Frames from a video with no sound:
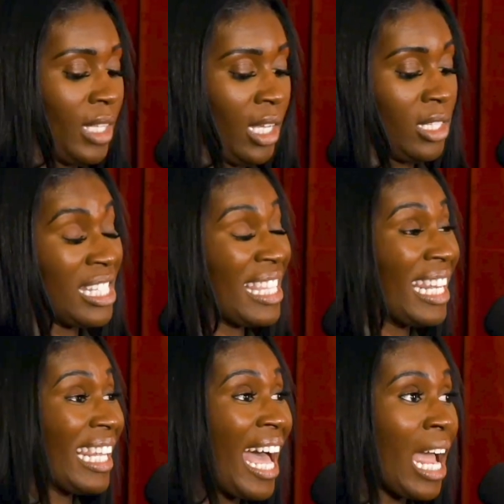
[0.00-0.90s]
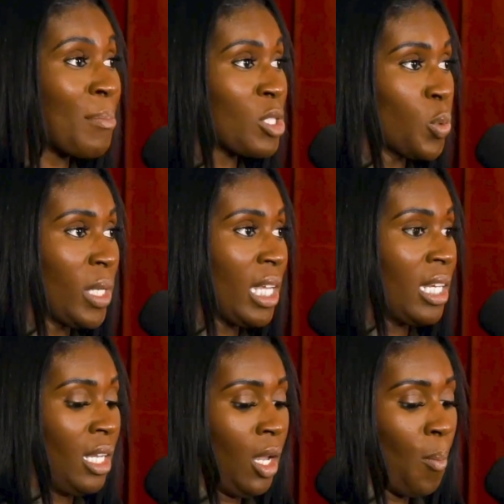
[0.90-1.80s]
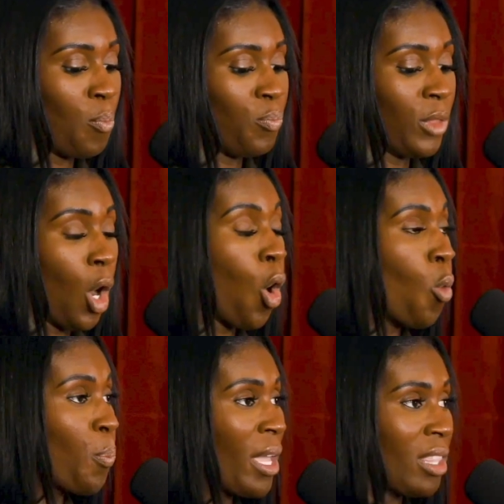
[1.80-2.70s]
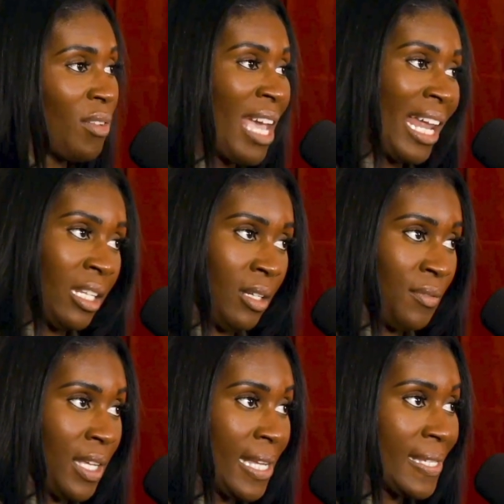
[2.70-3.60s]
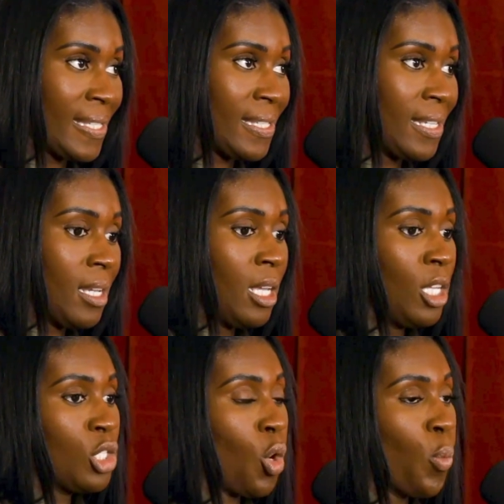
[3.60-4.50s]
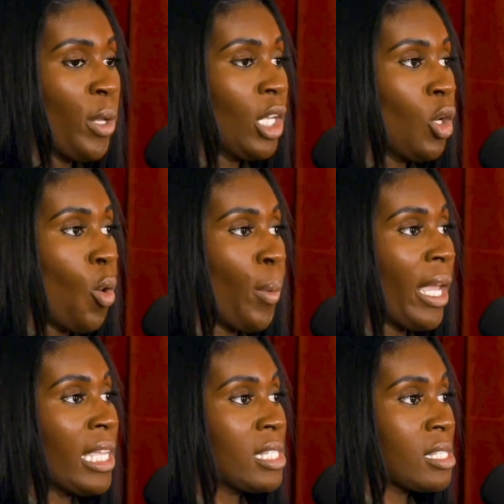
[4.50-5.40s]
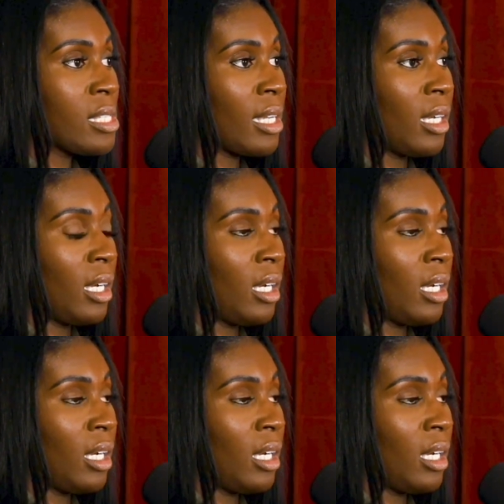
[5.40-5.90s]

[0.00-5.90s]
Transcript: there's a thin line between the hope and the reality of things. So we can always